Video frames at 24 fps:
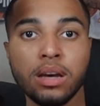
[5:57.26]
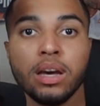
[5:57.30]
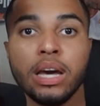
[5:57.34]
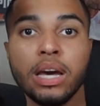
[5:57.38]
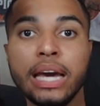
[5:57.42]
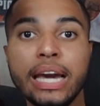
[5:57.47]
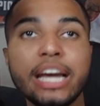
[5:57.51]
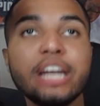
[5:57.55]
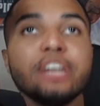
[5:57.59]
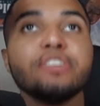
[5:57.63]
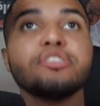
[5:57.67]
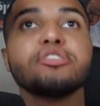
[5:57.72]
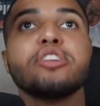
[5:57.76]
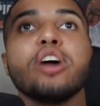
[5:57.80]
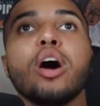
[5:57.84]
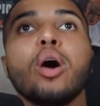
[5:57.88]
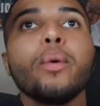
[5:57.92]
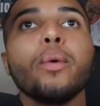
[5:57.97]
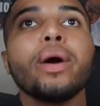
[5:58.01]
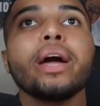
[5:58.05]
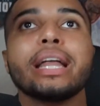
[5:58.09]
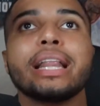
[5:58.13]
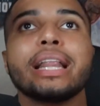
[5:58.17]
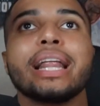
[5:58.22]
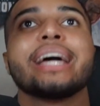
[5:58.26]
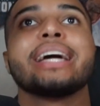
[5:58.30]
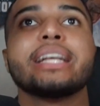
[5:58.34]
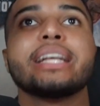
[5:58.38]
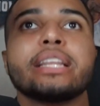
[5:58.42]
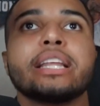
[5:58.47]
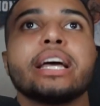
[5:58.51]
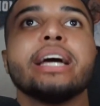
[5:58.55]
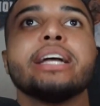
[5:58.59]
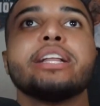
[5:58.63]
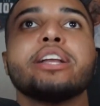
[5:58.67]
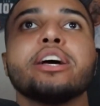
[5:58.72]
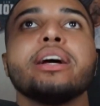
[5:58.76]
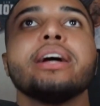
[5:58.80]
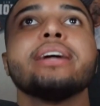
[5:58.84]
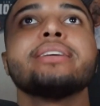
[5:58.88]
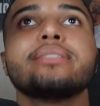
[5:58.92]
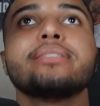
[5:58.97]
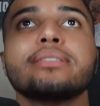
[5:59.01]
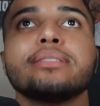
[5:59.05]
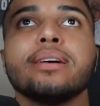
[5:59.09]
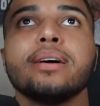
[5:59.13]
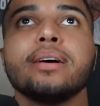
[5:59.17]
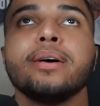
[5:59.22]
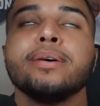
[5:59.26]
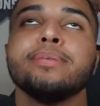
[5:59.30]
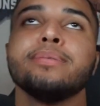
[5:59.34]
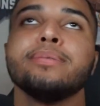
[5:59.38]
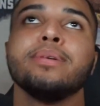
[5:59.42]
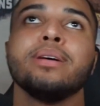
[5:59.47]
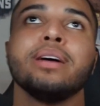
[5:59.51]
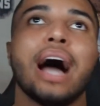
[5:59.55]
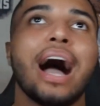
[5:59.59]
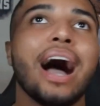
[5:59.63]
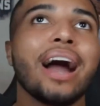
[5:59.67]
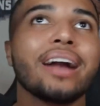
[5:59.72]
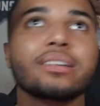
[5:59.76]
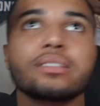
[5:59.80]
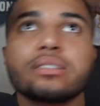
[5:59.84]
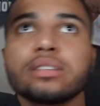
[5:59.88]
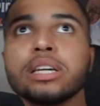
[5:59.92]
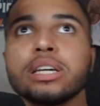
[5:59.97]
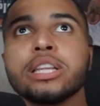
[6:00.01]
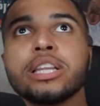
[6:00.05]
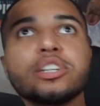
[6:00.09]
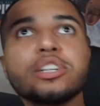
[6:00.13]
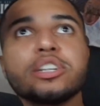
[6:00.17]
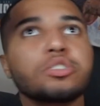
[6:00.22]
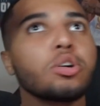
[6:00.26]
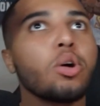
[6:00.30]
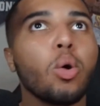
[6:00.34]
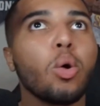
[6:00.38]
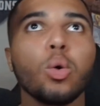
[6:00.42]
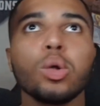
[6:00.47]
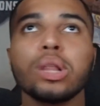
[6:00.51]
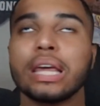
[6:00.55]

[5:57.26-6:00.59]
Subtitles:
He's going like it's honestly this whole